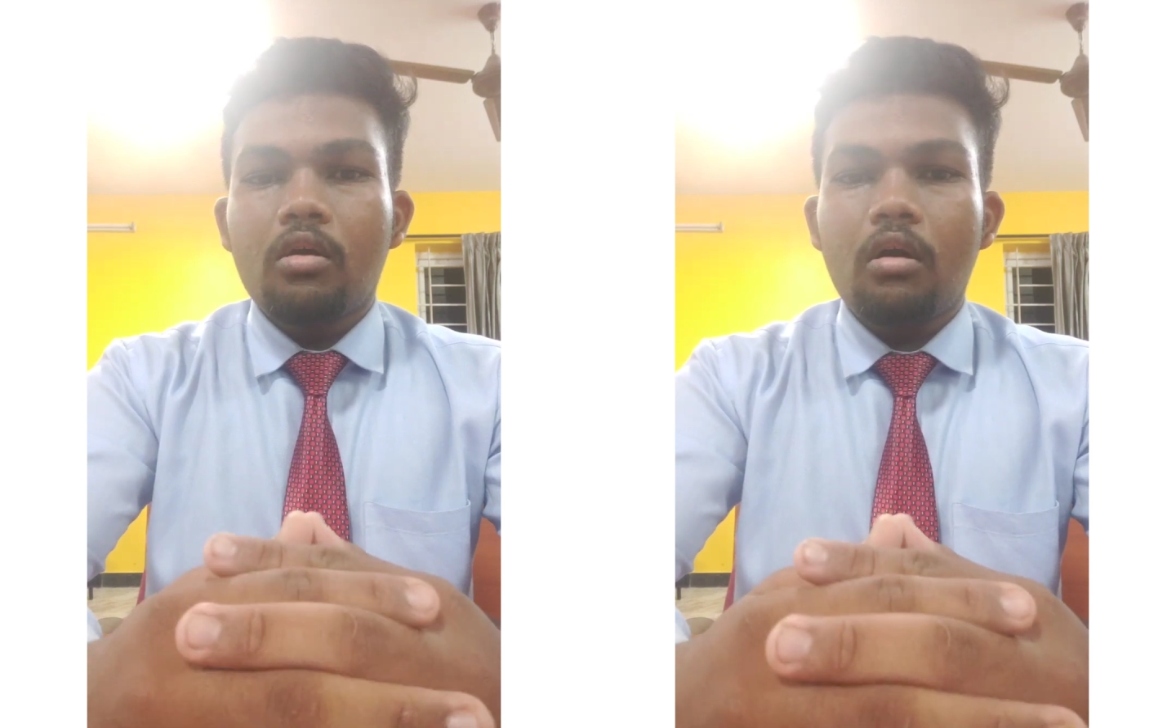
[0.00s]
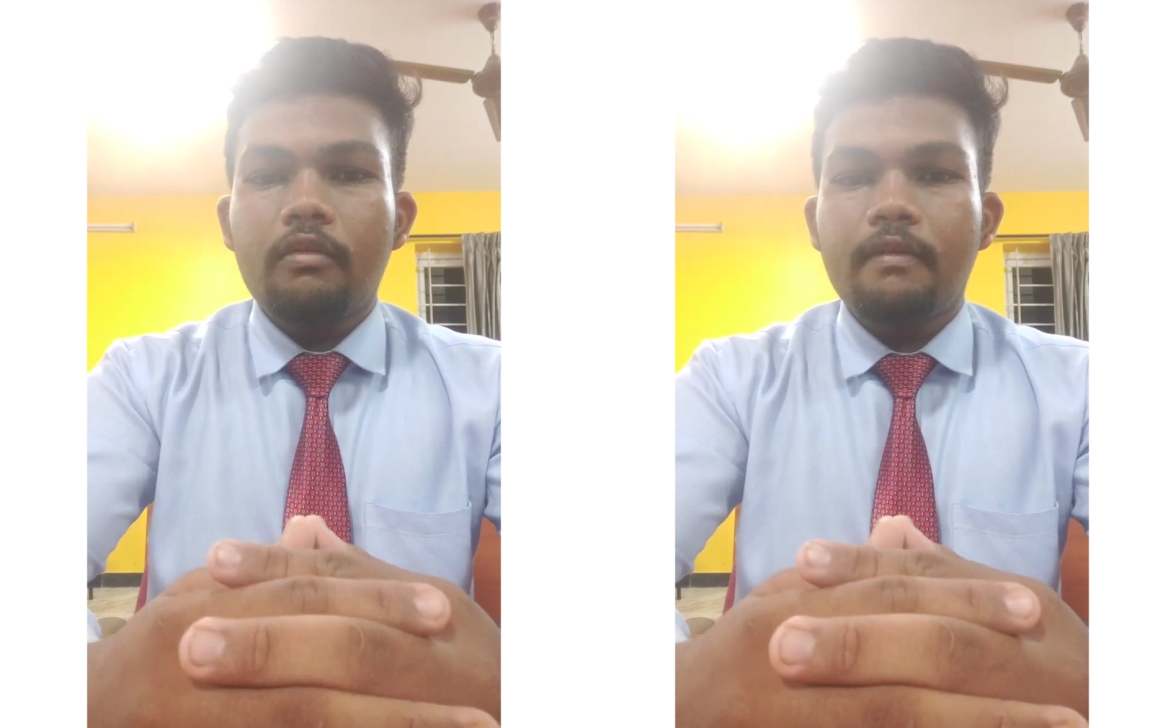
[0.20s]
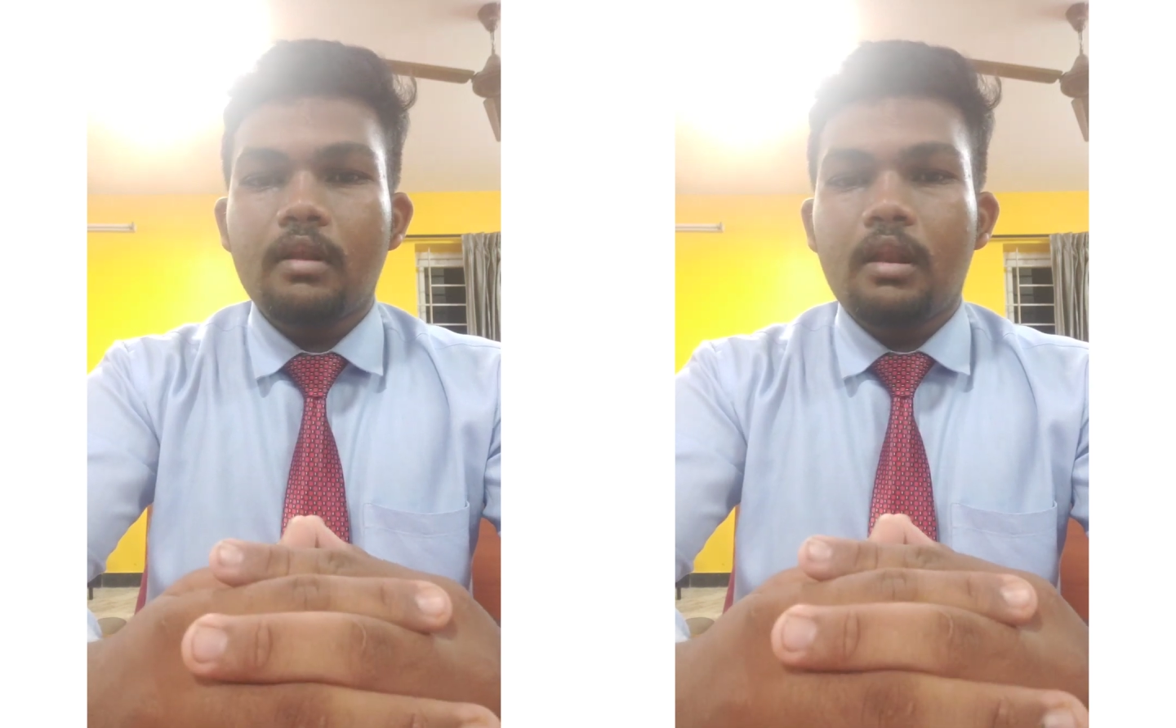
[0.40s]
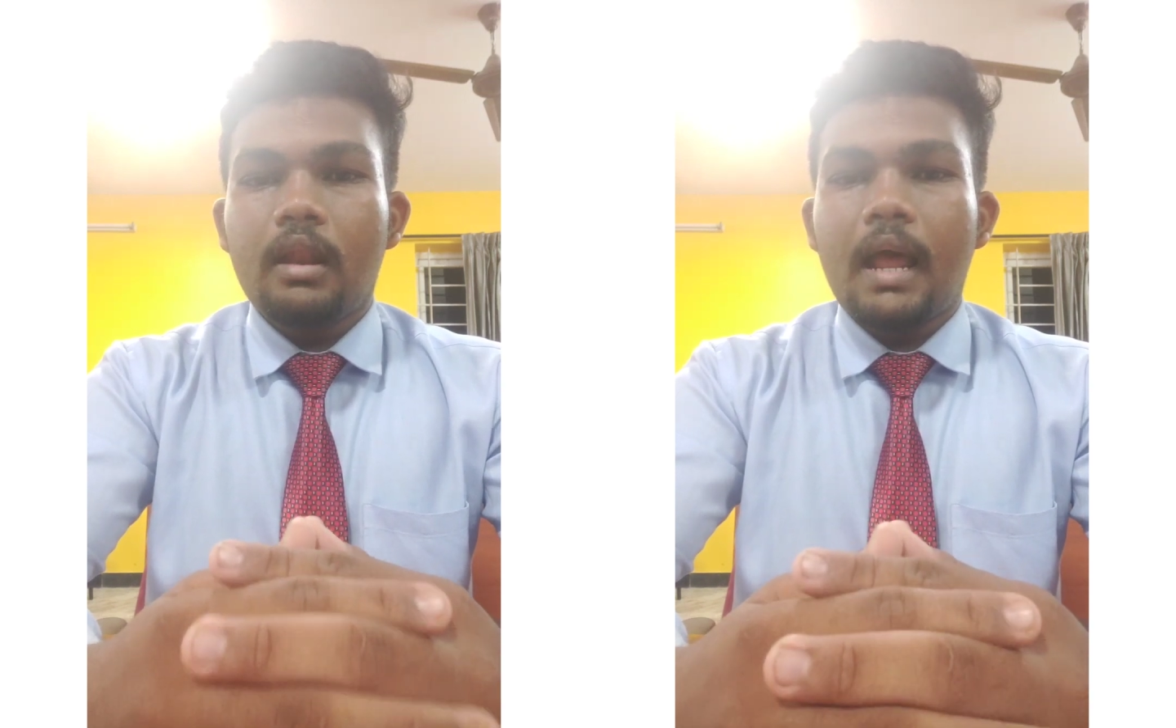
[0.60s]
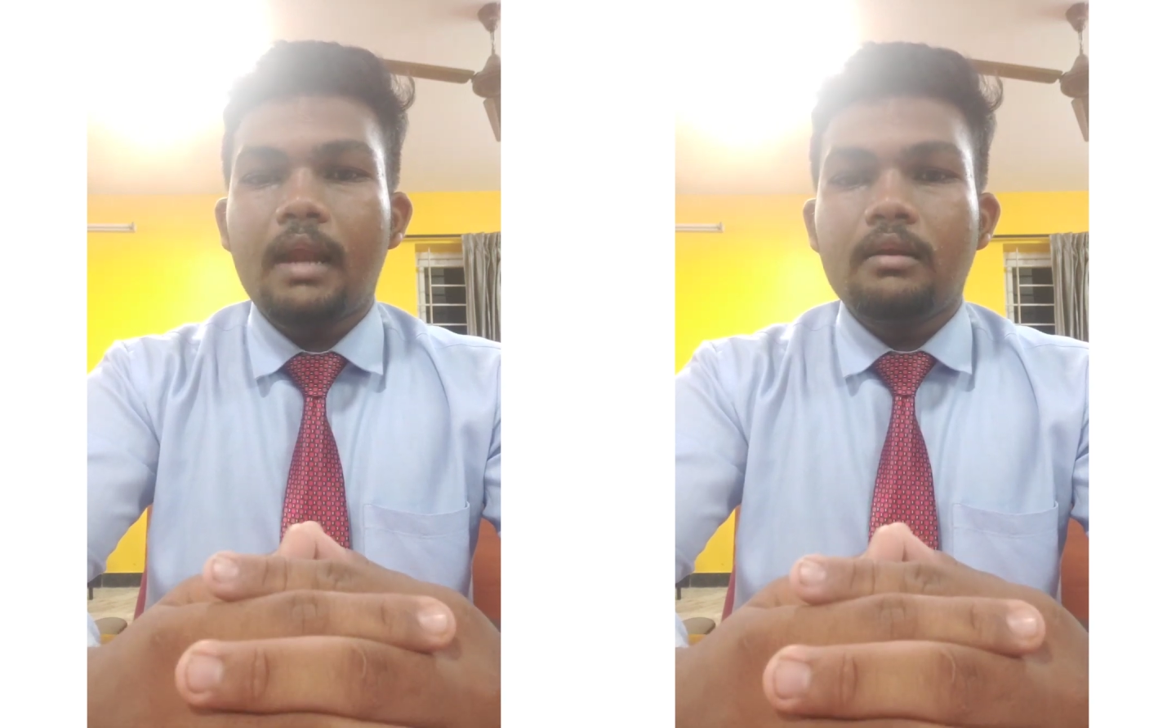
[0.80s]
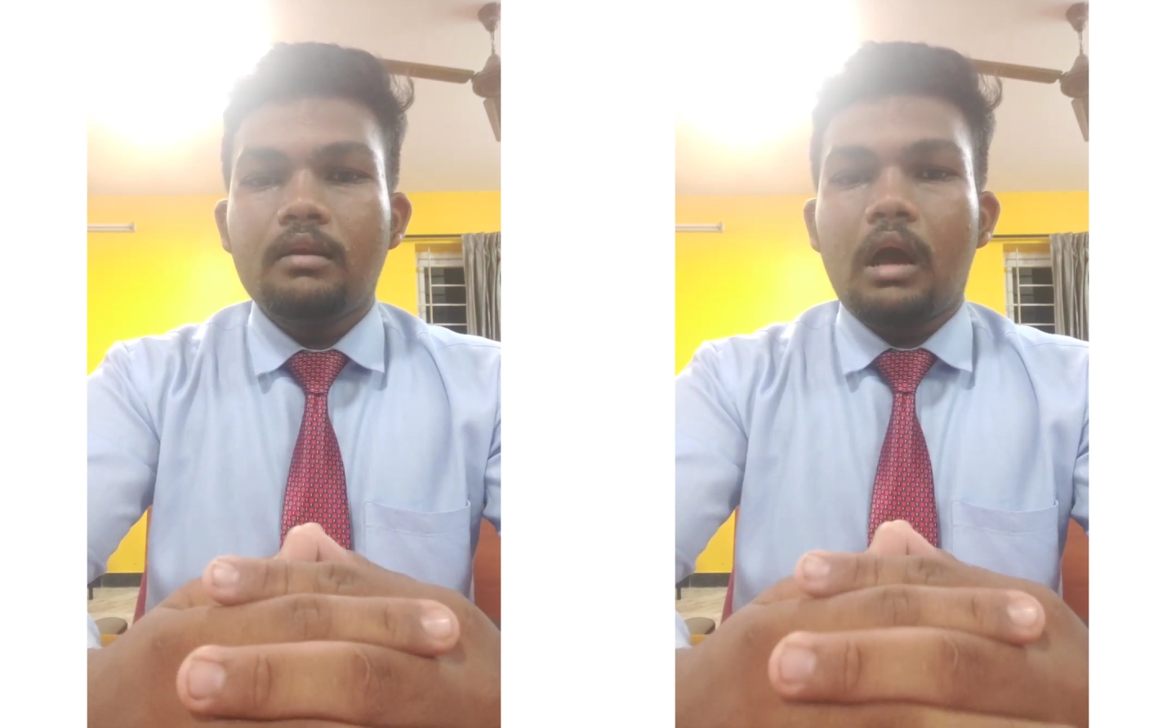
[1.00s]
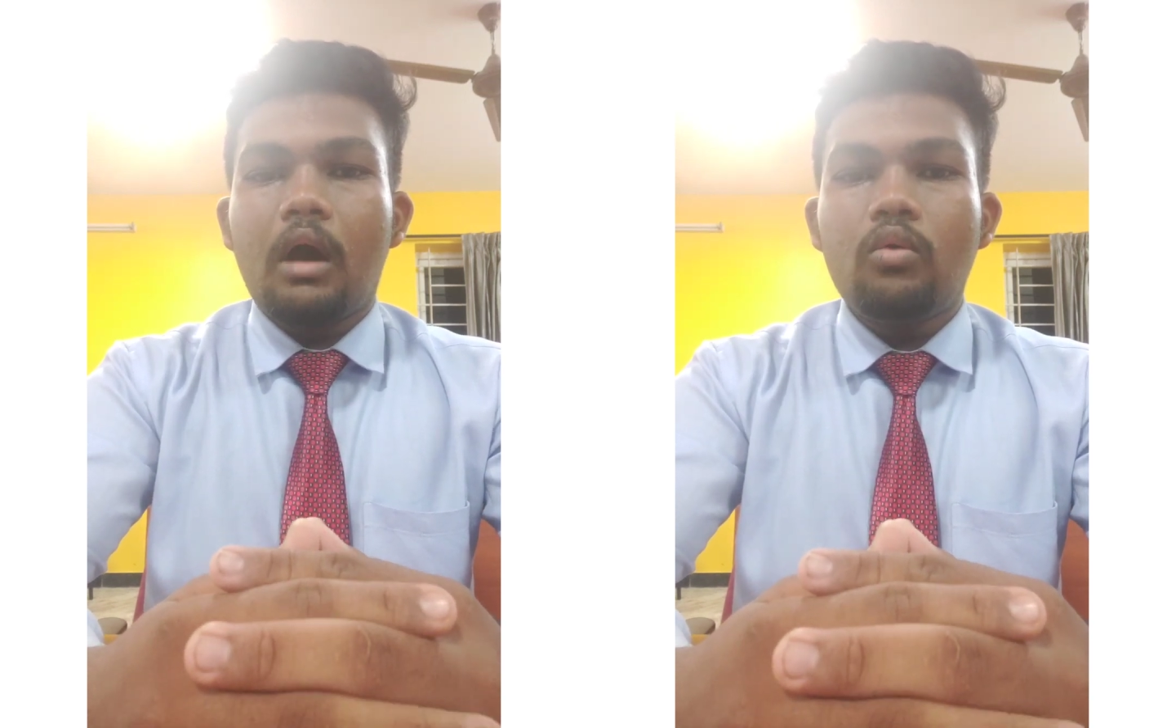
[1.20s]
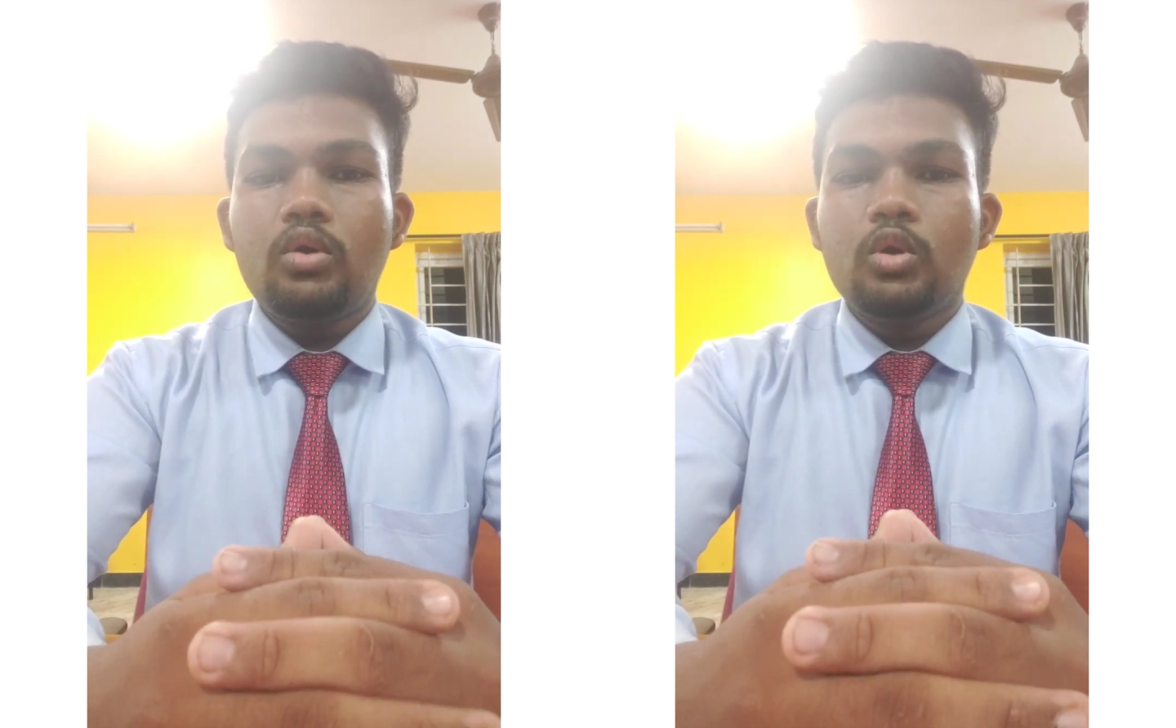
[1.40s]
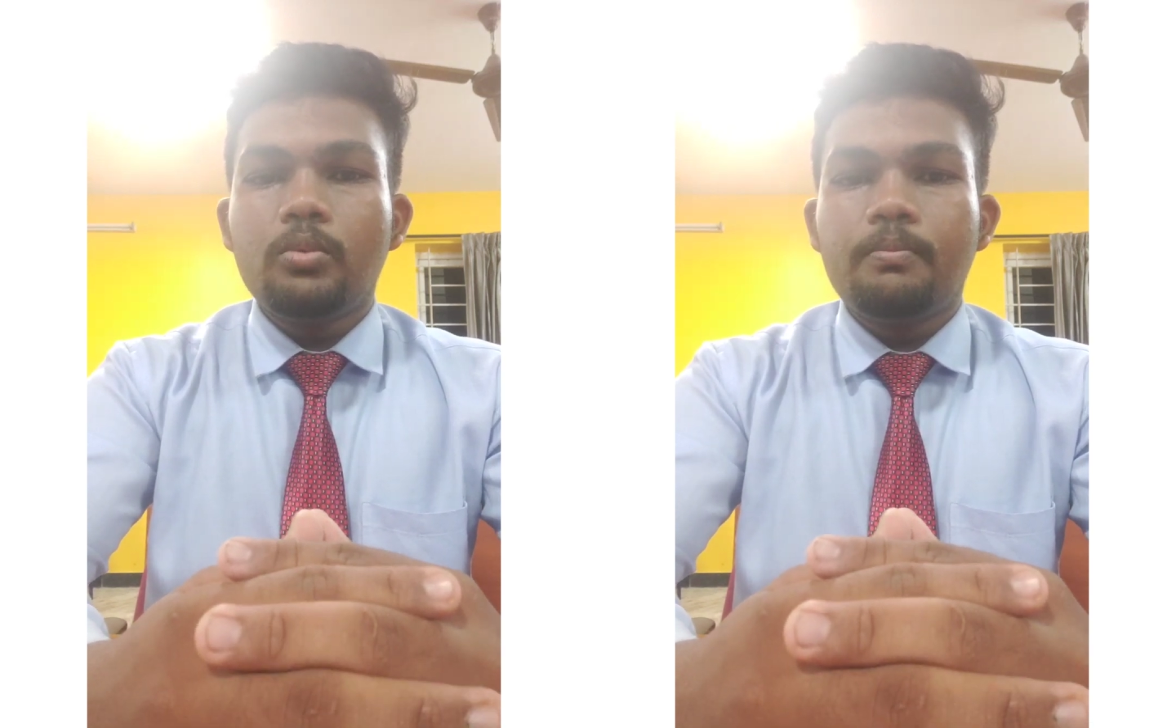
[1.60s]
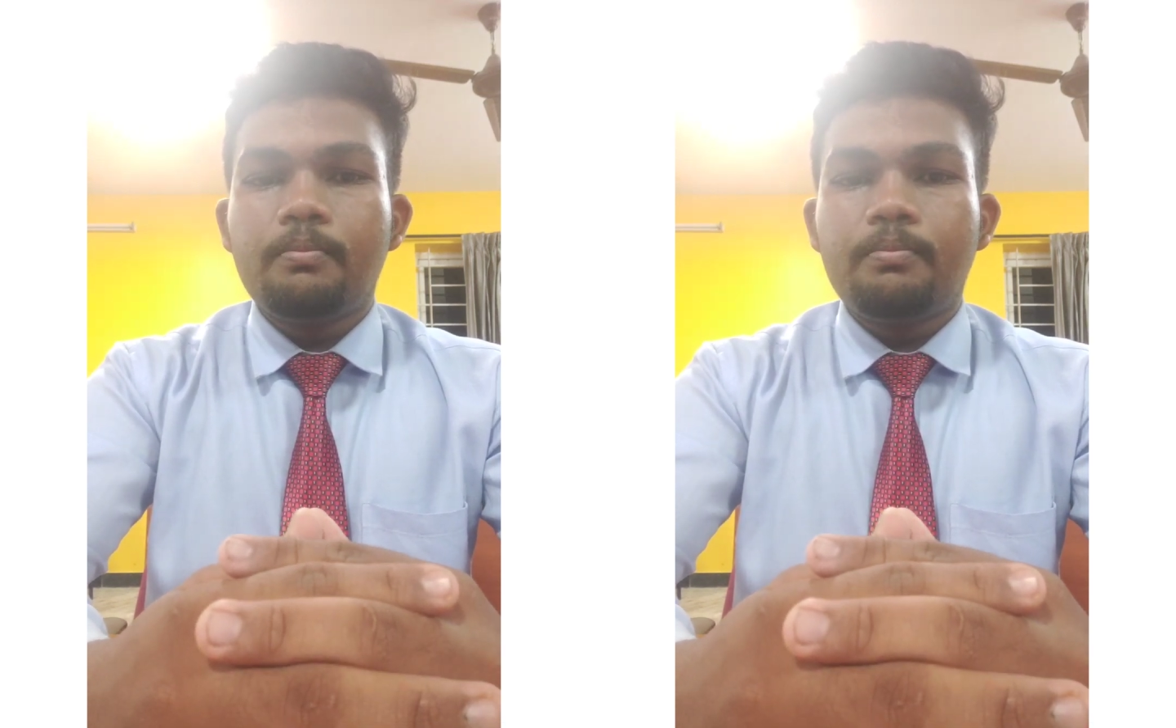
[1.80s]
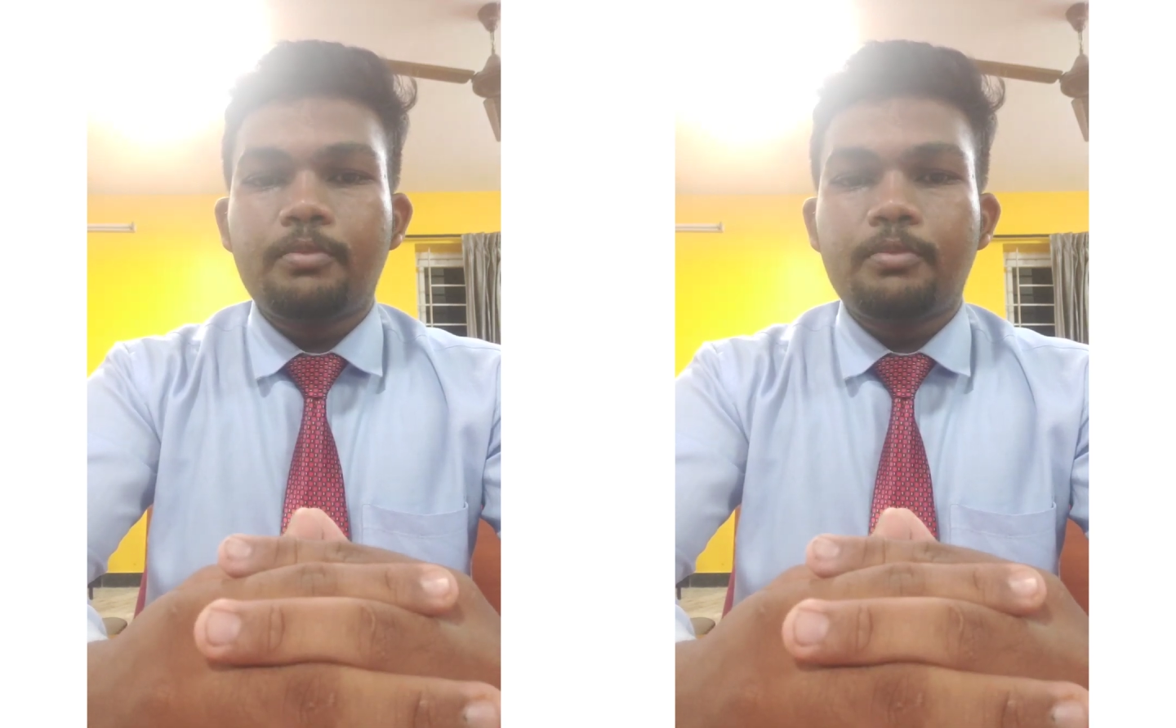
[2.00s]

Coffer learned how to